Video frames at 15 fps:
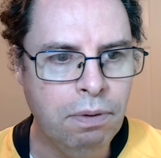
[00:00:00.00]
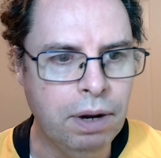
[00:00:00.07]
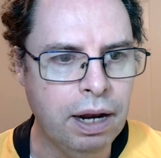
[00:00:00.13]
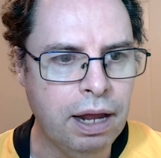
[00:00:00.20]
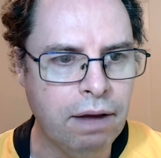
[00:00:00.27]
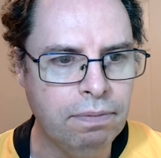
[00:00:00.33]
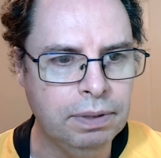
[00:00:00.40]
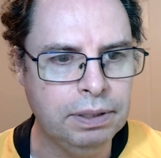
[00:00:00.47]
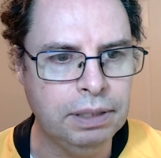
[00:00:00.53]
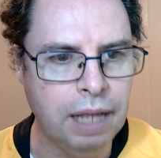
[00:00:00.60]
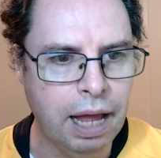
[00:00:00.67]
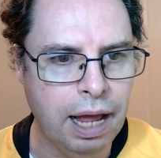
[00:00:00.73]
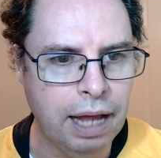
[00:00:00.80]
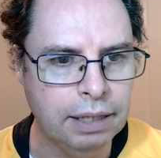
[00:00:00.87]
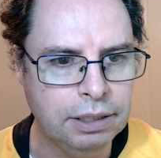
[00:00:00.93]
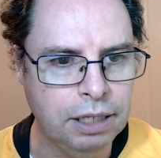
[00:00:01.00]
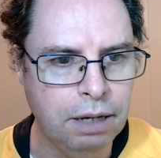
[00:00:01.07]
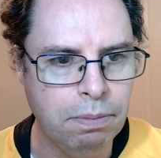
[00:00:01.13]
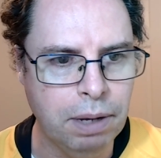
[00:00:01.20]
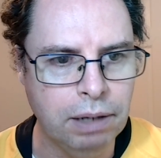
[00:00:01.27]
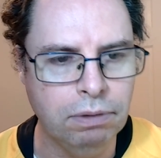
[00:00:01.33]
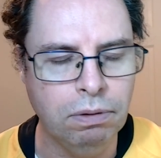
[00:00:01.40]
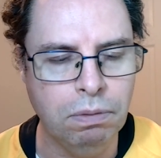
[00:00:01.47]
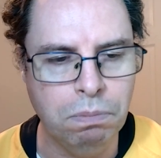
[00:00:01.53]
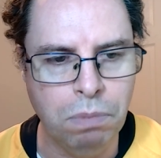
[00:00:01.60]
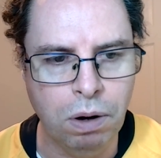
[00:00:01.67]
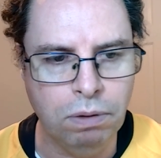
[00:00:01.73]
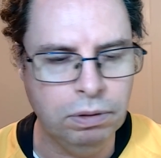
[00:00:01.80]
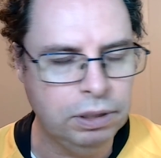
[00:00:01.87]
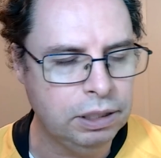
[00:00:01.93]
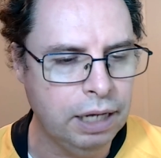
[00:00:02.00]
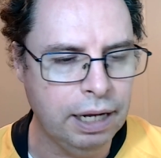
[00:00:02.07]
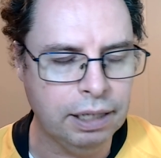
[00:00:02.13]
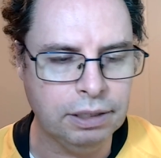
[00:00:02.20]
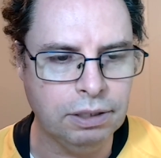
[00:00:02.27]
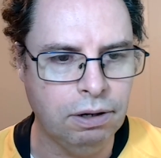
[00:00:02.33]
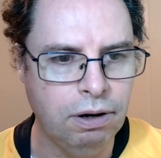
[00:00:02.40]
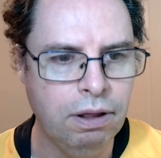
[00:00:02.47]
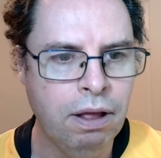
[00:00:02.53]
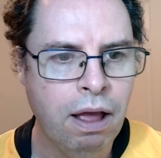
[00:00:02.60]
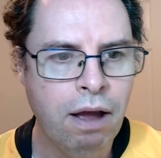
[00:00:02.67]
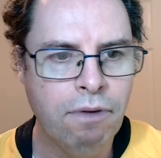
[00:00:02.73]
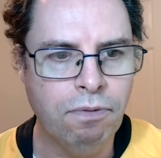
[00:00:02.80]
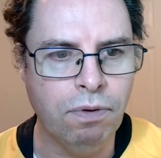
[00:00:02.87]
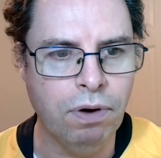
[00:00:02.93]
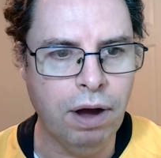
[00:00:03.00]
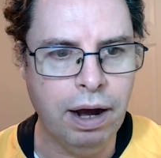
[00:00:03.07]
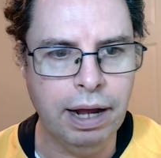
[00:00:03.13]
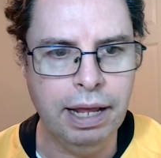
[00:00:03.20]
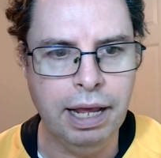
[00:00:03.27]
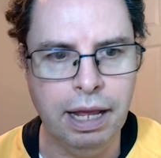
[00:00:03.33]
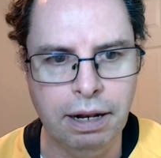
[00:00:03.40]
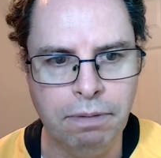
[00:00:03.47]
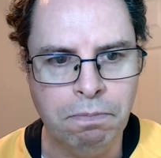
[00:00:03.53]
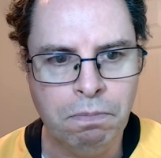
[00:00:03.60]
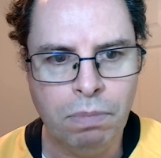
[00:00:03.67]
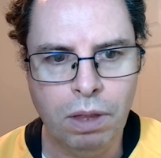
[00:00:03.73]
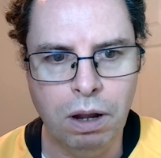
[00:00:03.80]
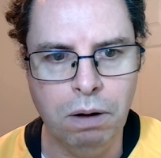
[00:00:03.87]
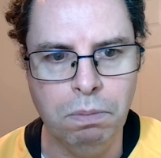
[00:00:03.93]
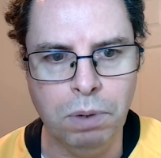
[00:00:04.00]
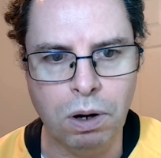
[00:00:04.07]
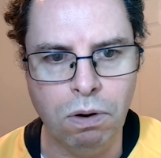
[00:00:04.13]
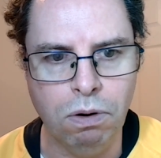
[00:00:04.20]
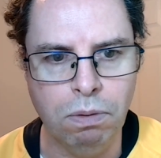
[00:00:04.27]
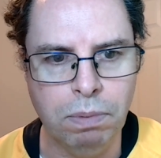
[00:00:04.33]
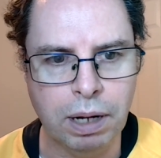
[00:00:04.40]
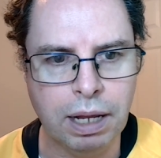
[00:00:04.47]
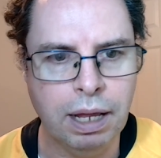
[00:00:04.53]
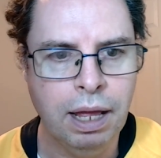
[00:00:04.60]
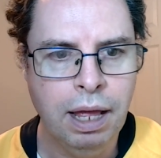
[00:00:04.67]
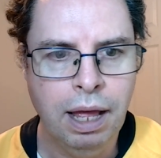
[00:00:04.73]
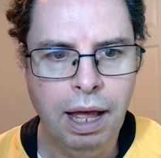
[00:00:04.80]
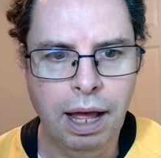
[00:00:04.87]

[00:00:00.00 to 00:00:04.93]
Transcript: We didn't have a TMO check, for a high hit on McCormick.